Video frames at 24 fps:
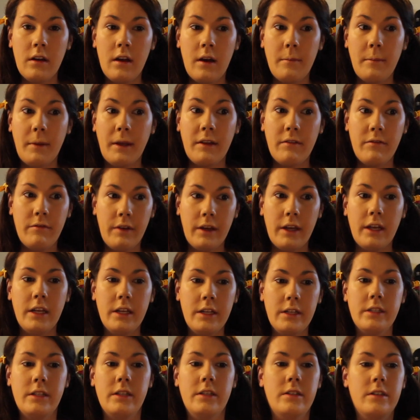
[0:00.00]
I'm like, Vicky
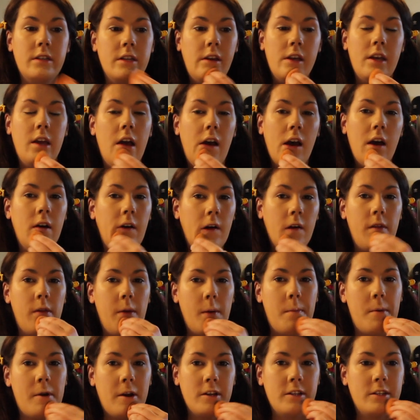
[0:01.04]
is the CEO,
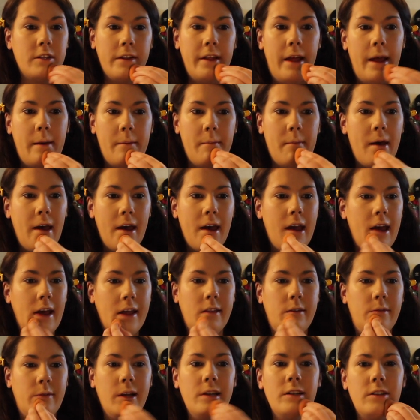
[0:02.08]
the person I met
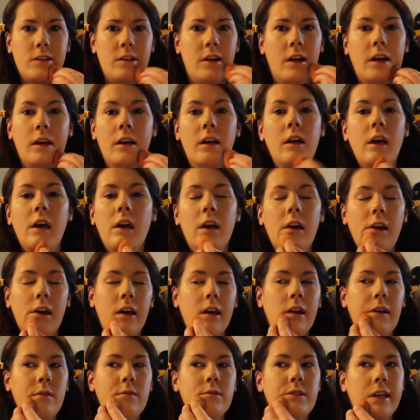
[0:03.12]
at the restaurant.
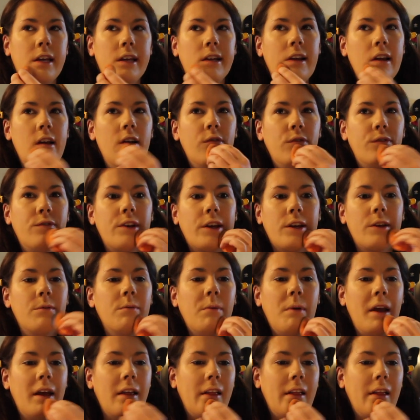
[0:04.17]
And I was like, no freaking way.